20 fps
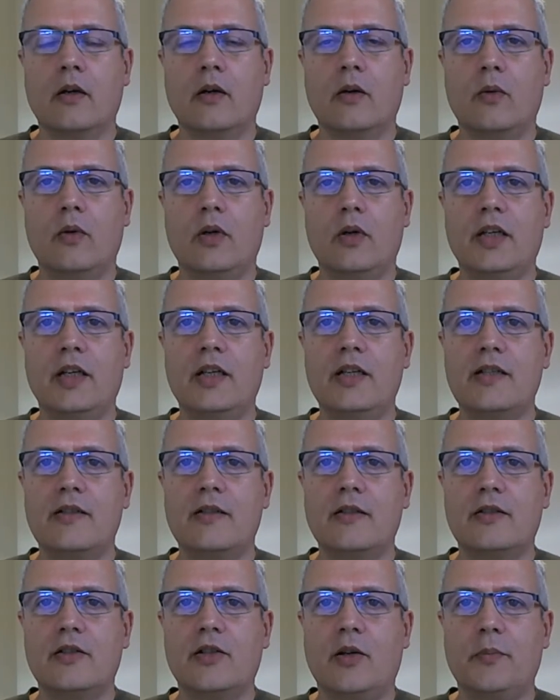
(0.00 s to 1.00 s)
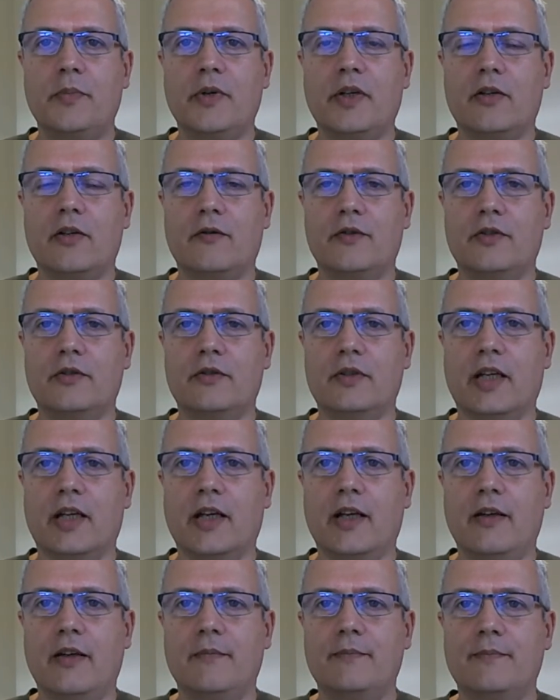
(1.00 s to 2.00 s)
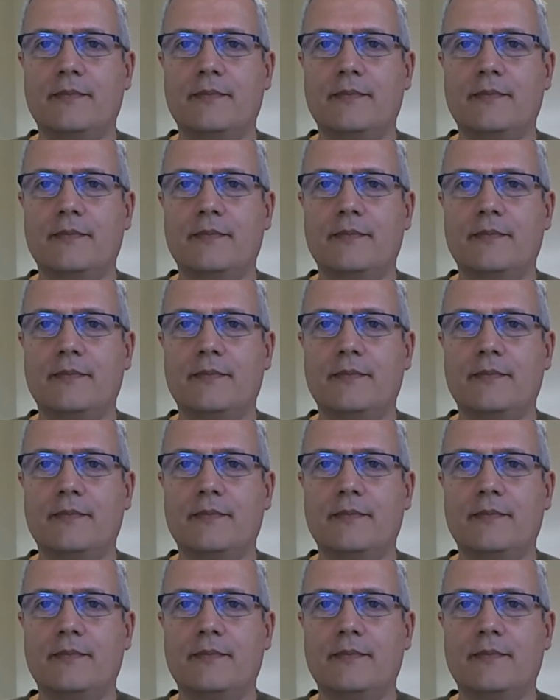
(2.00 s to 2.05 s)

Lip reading: What is the topic of today?